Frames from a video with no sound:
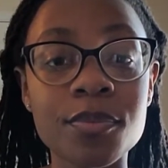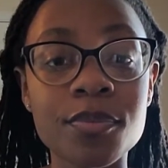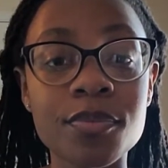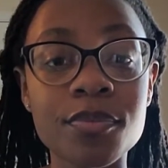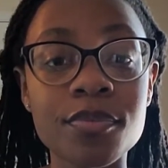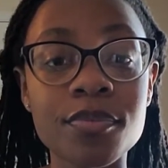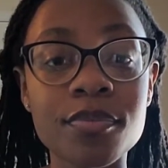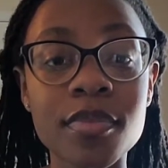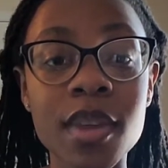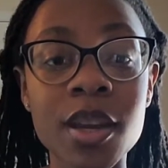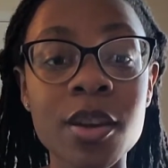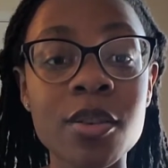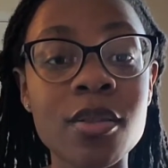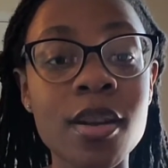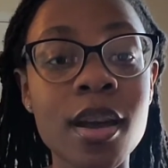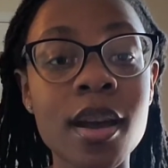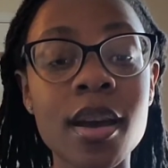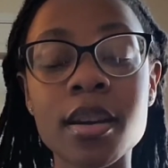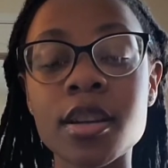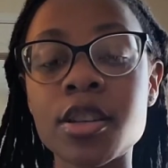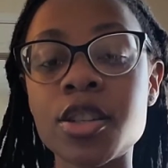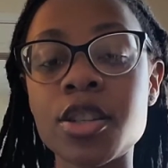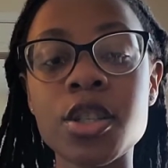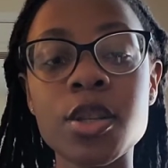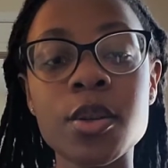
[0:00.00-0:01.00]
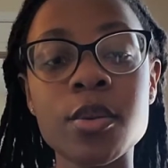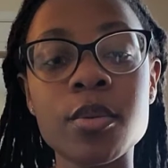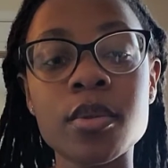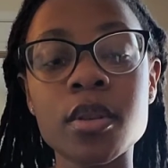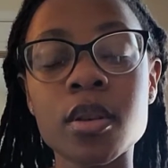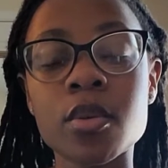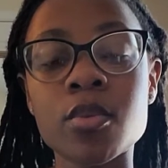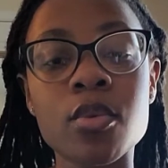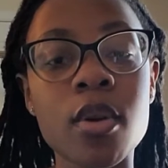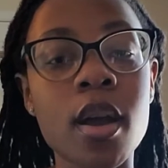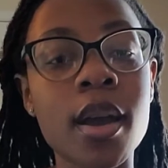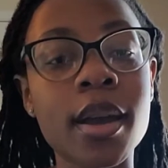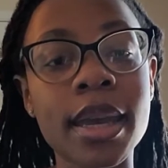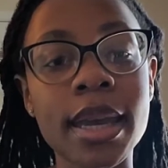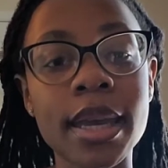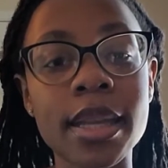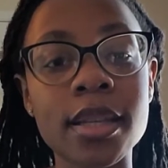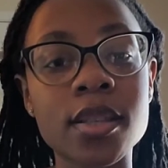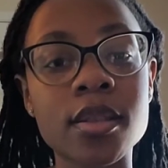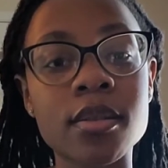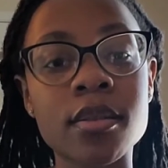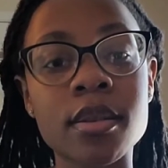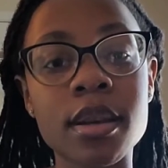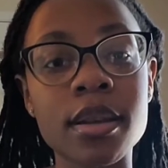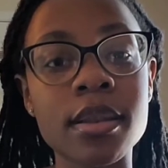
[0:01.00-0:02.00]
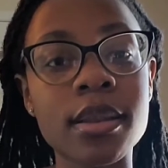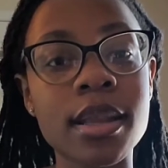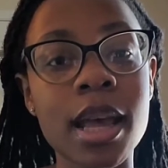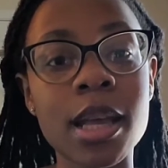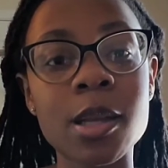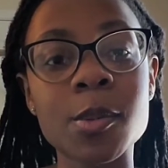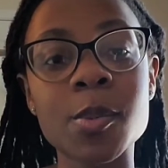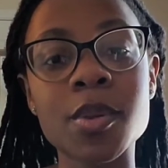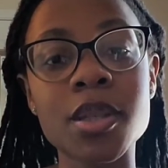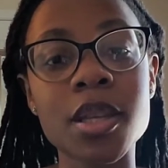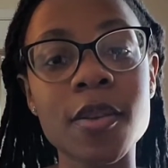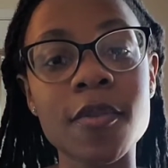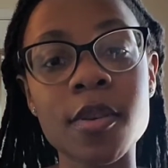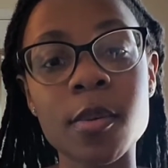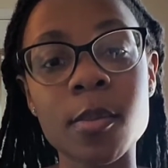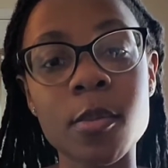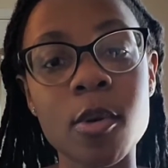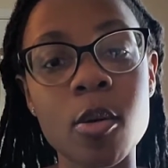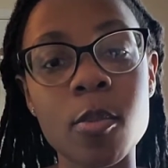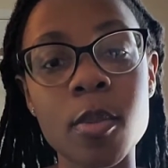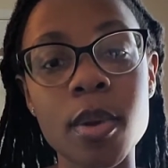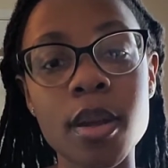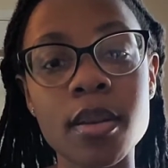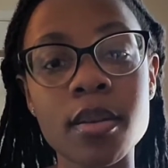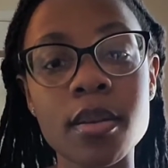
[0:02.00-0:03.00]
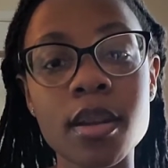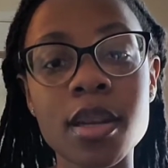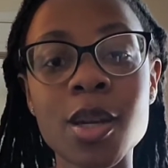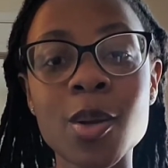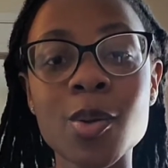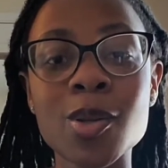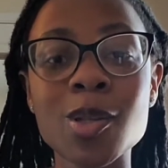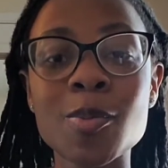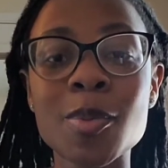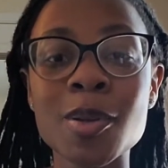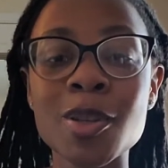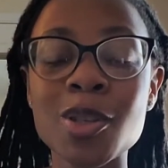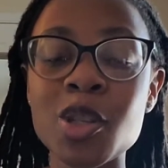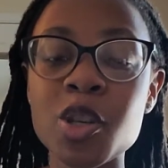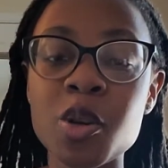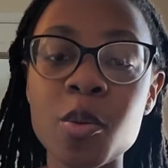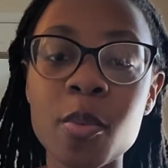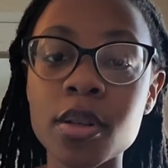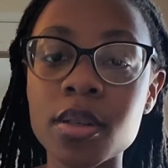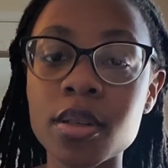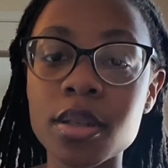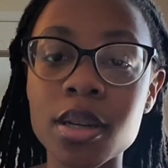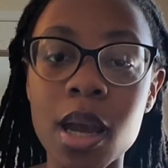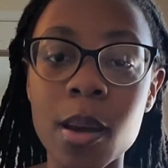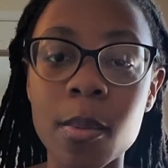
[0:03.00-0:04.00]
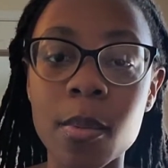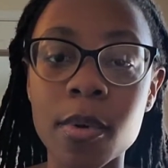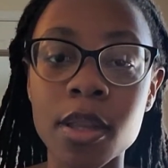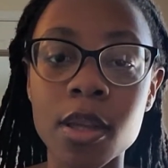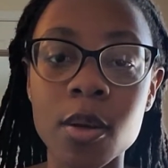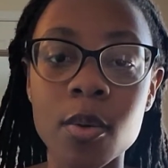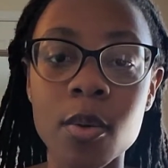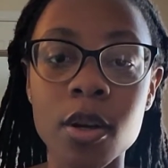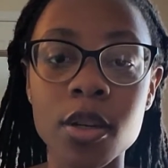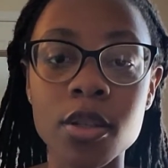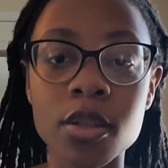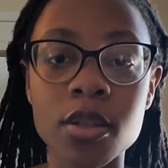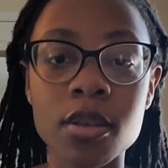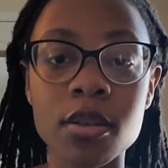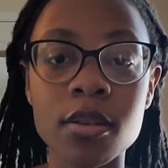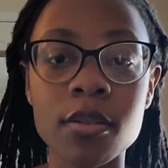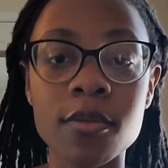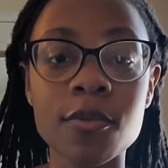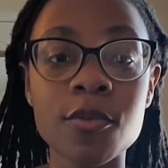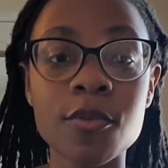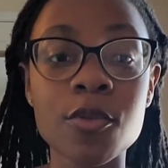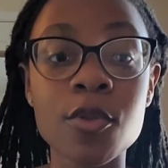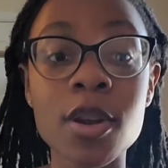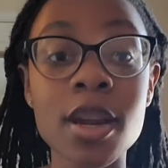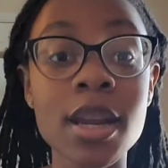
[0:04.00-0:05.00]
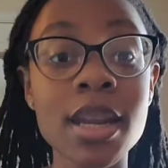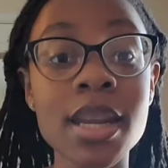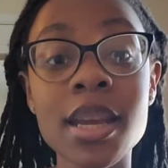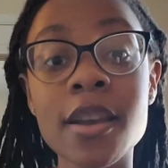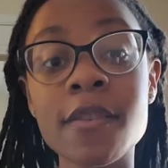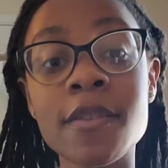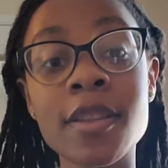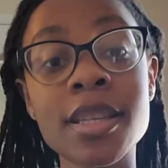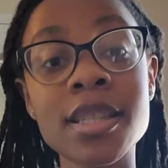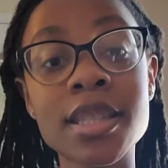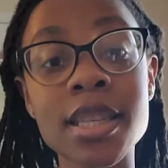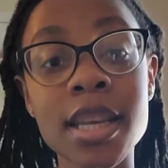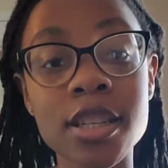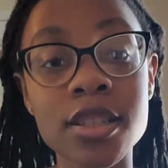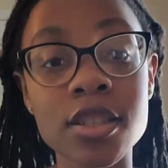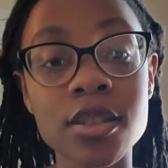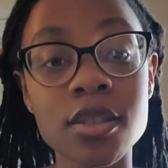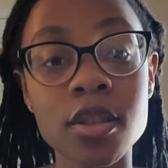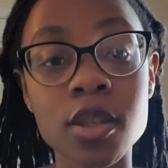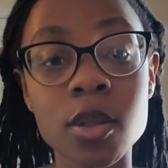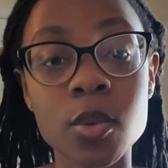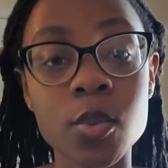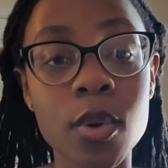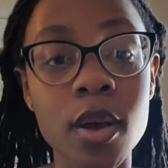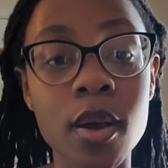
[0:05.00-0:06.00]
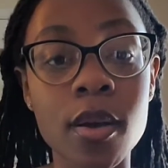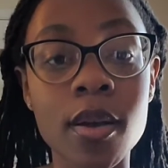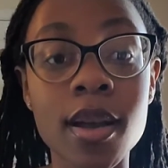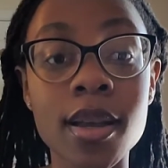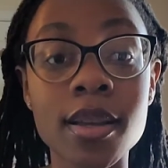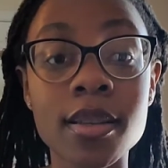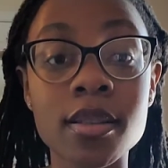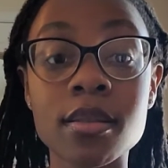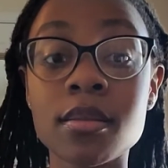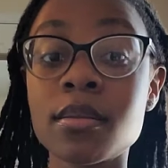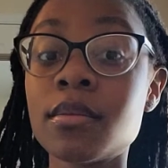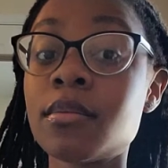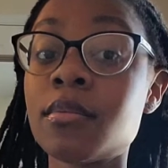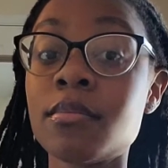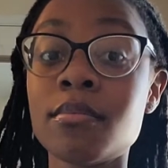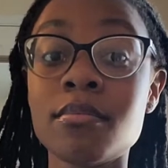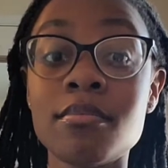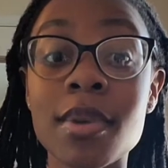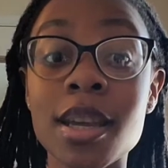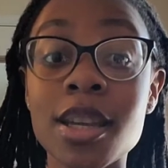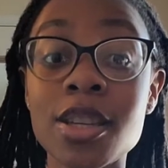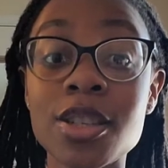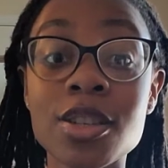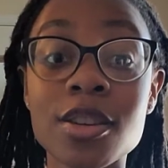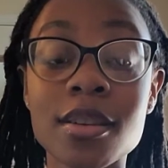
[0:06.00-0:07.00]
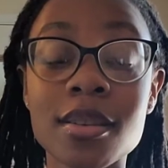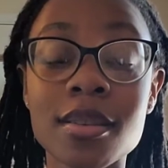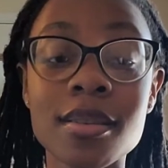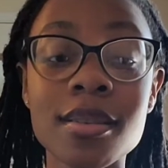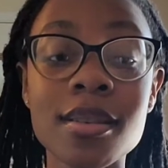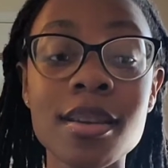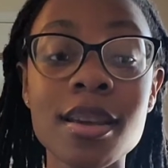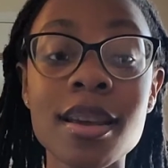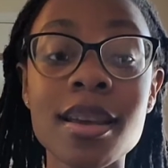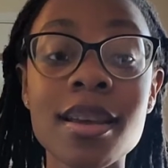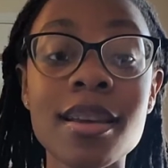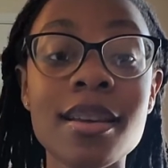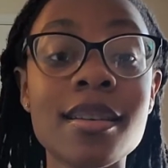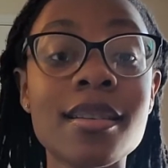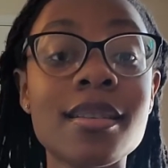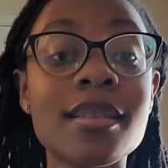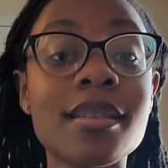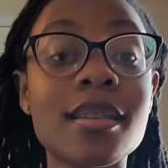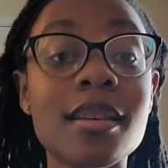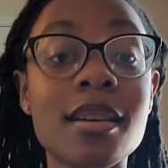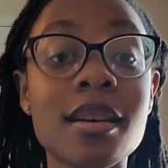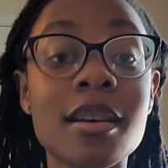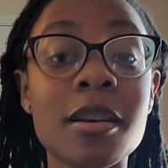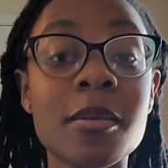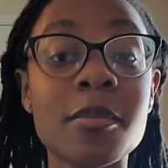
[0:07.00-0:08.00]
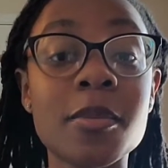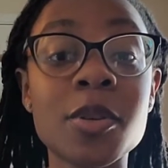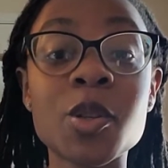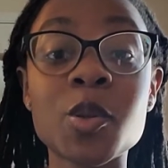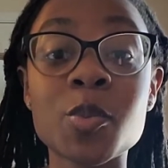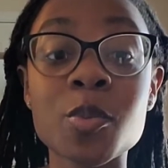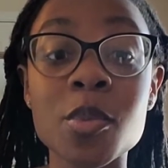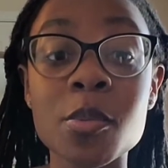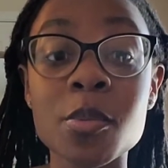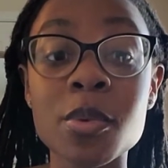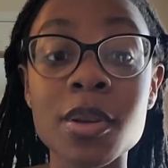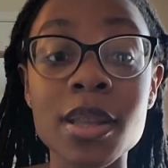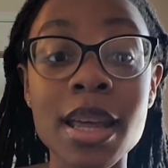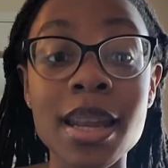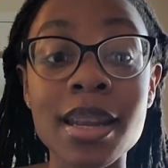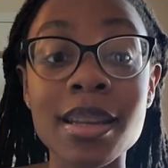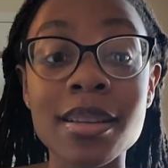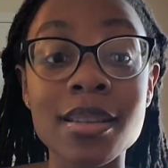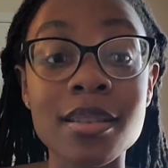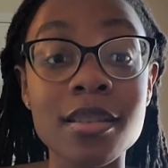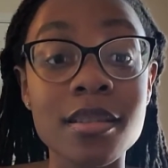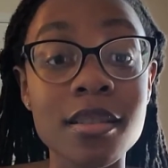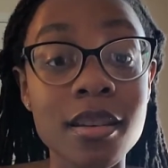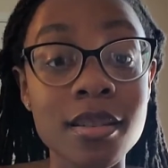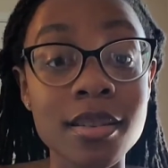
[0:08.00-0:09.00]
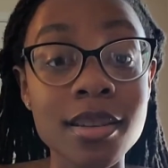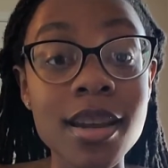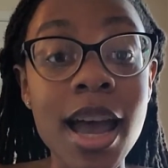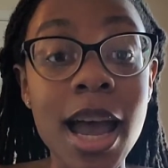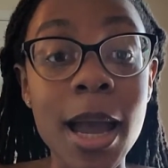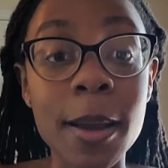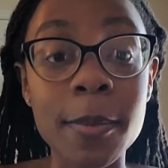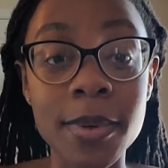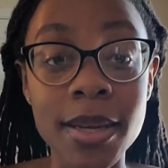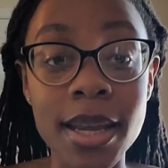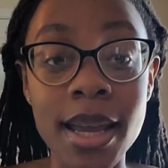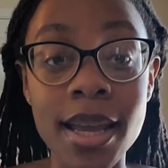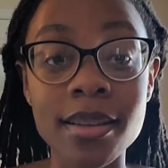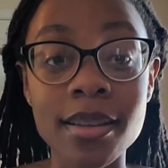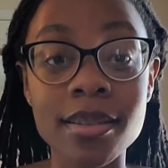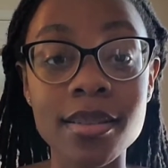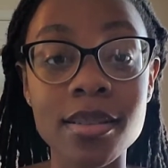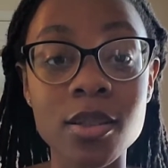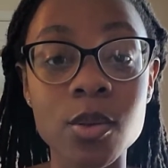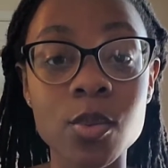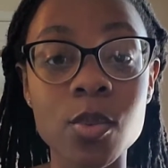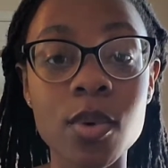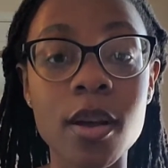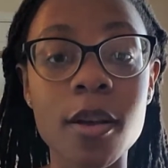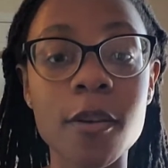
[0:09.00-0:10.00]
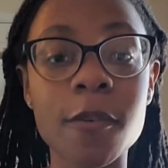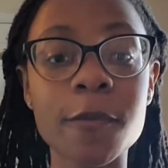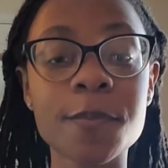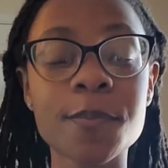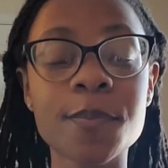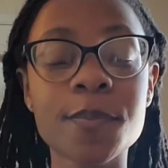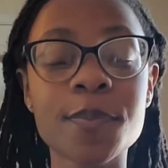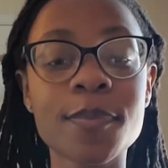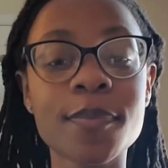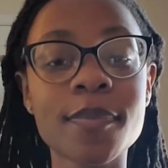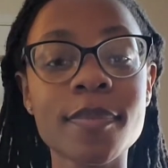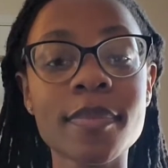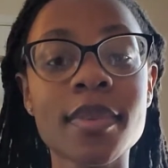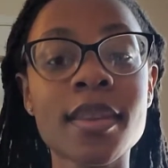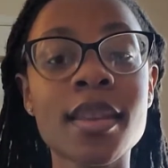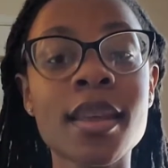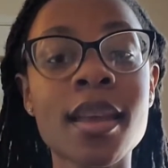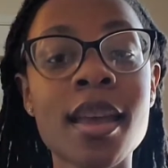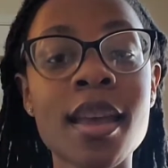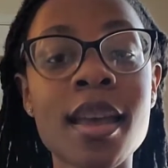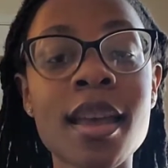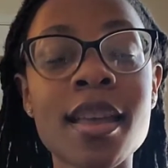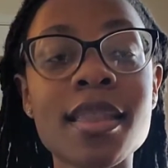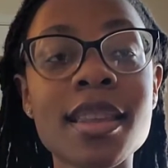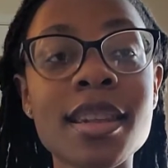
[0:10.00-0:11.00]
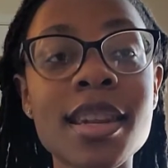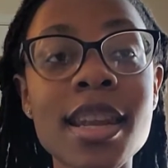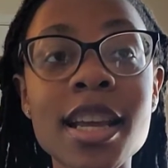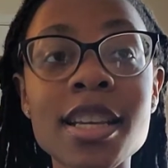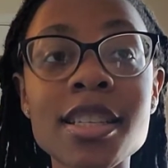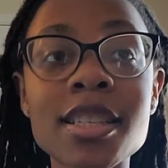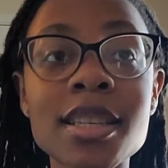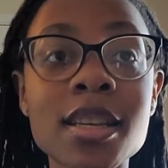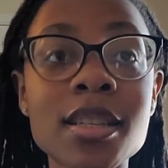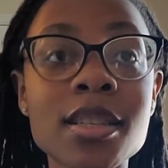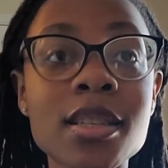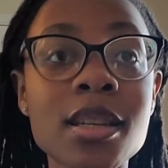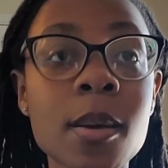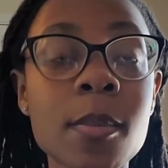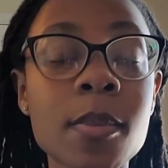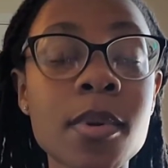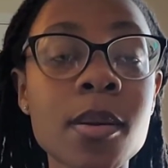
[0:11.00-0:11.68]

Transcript: that you're not going to choose a wrong answer in that specific moment. And don't spend too much time on the question for any of these sections as well, because make sure, just remember that it's a time test as well. The next section I'm going